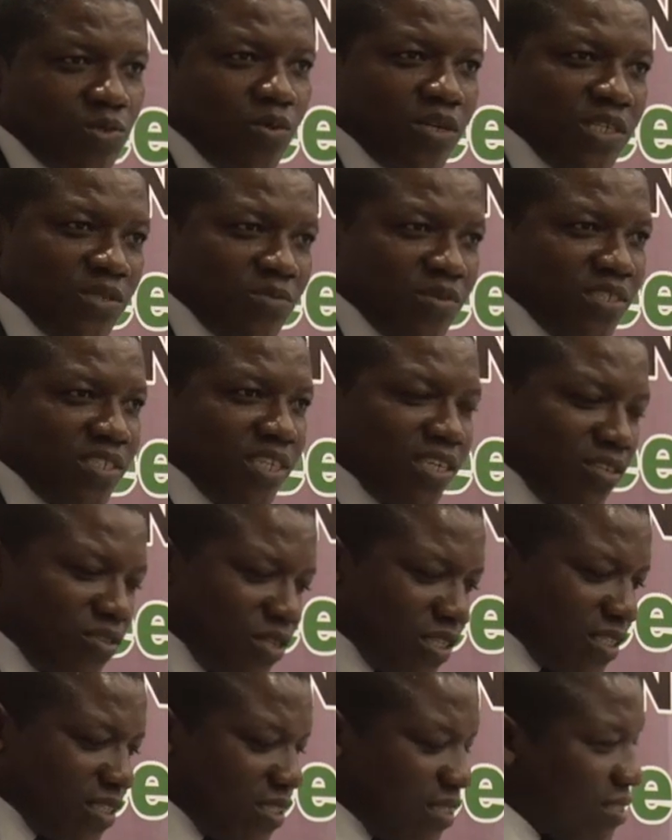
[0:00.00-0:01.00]
adequately
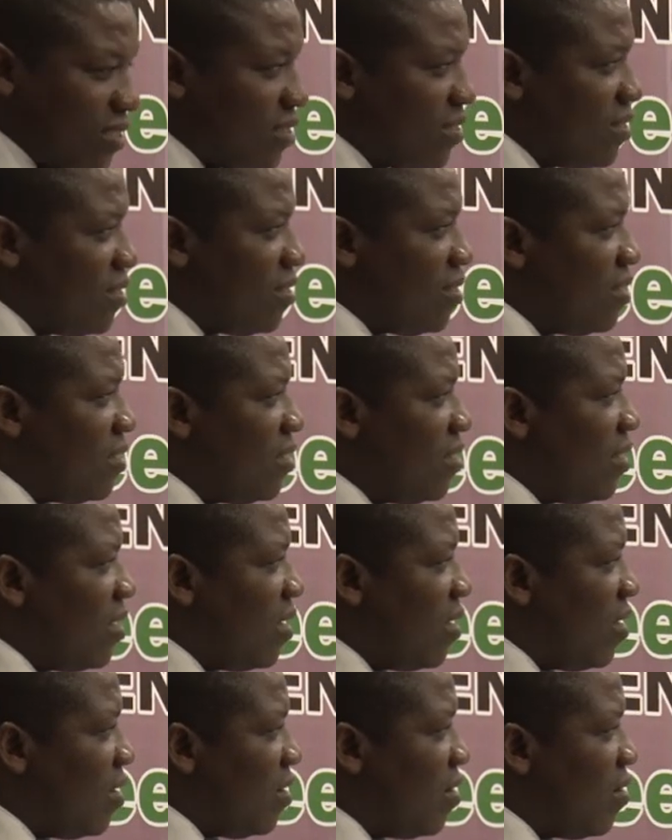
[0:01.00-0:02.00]
address
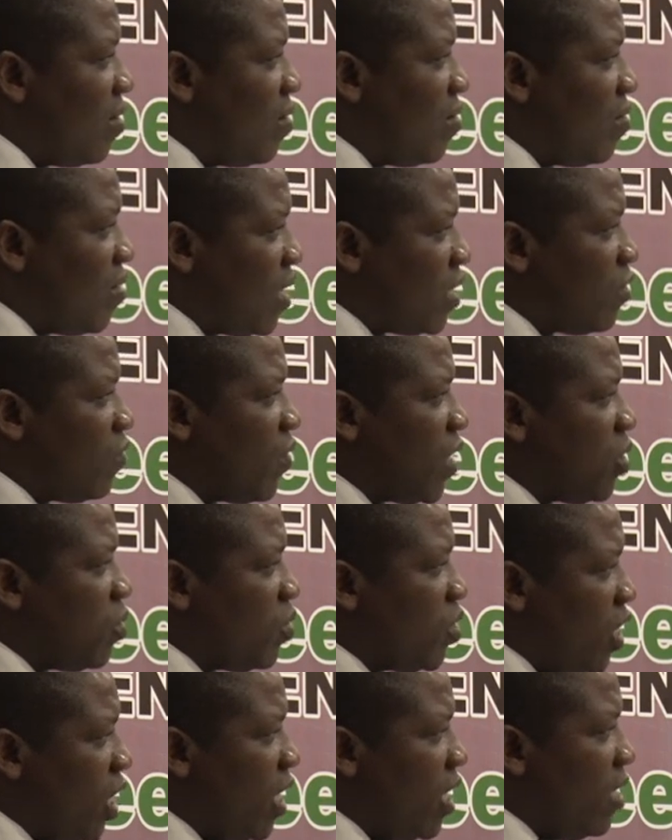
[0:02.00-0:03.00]
that value
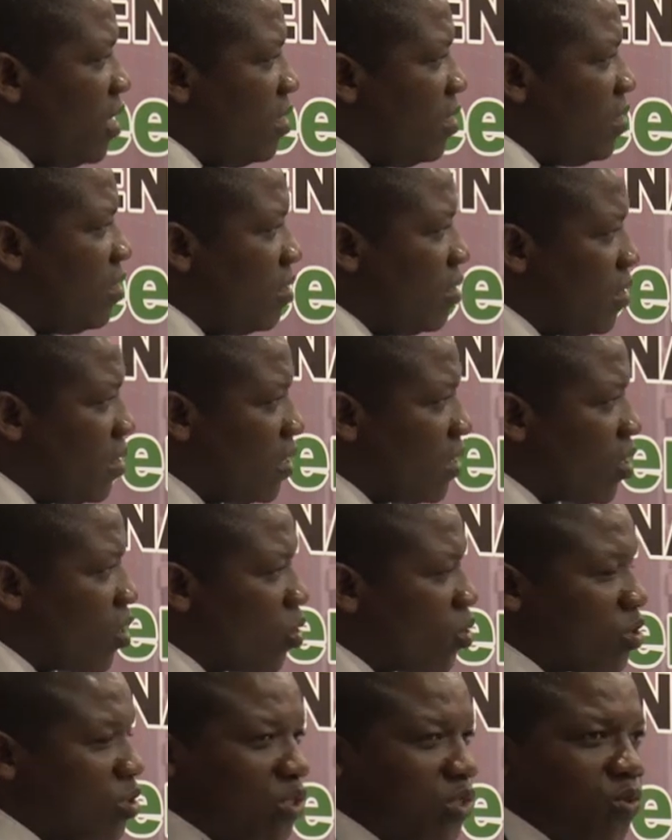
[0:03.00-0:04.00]
chain in the
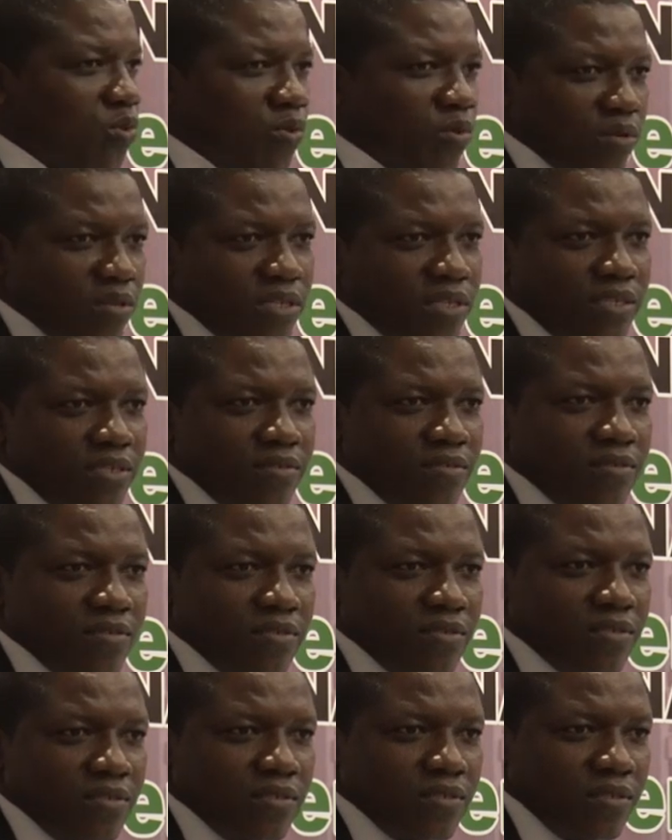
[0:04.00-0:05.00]
cotton to clothing
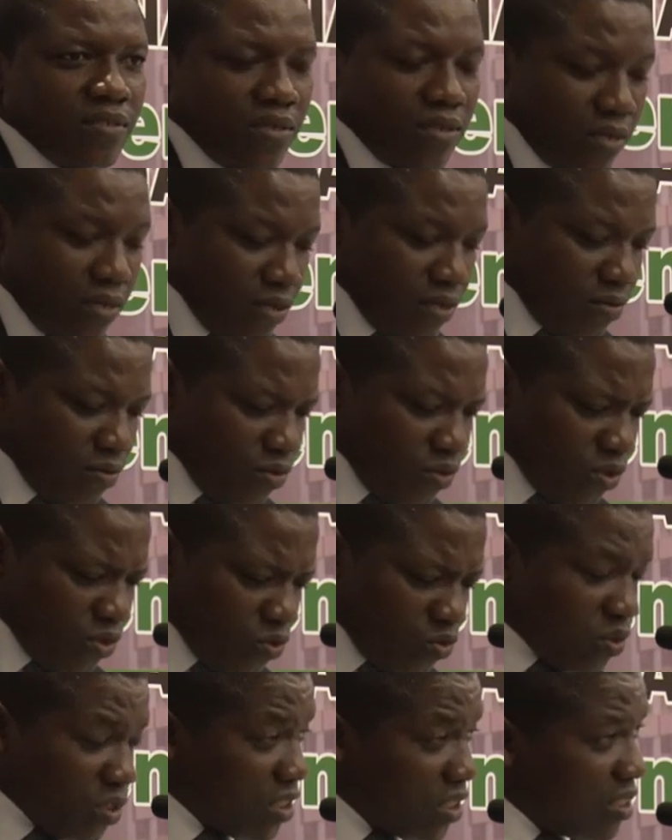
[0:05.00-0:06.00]

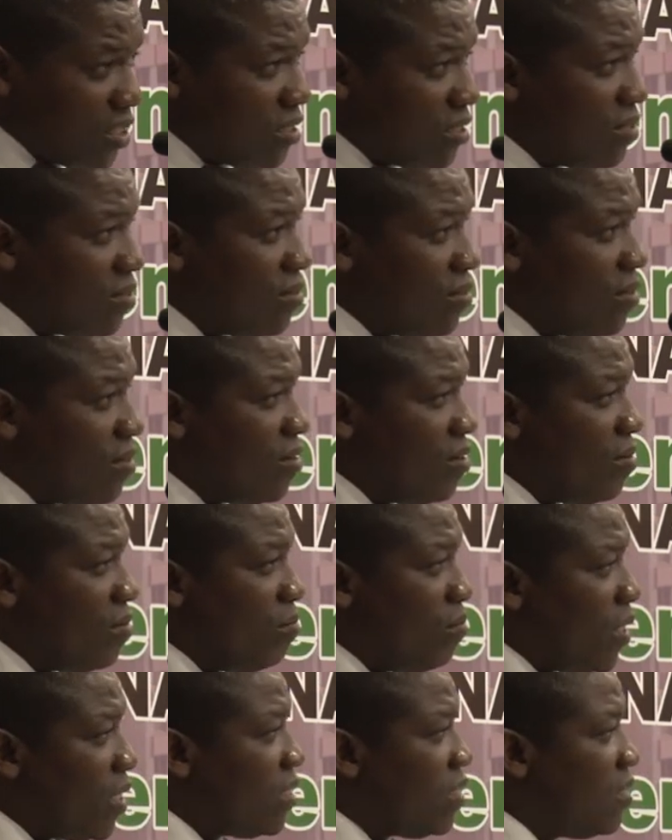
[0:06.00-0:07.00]
strategy.
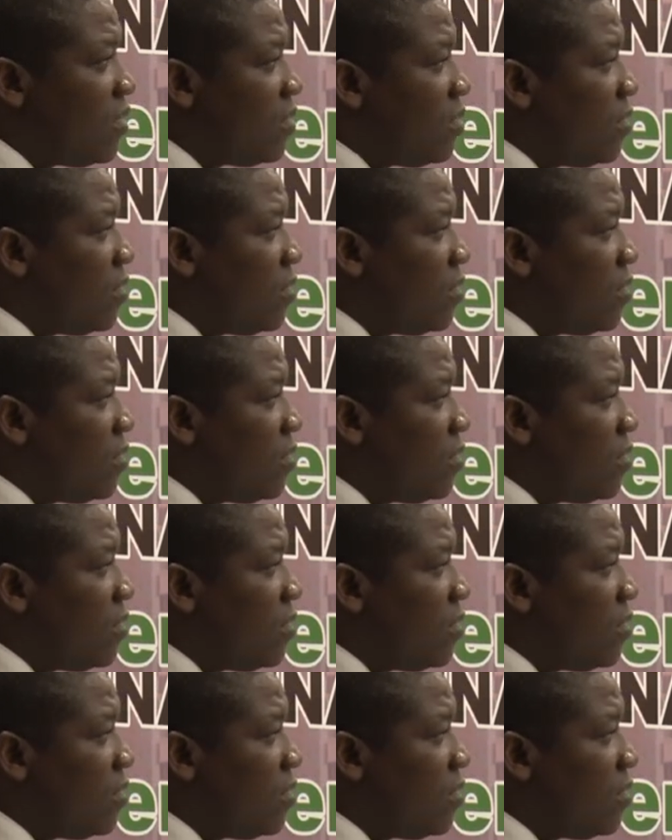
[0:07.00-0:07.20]
But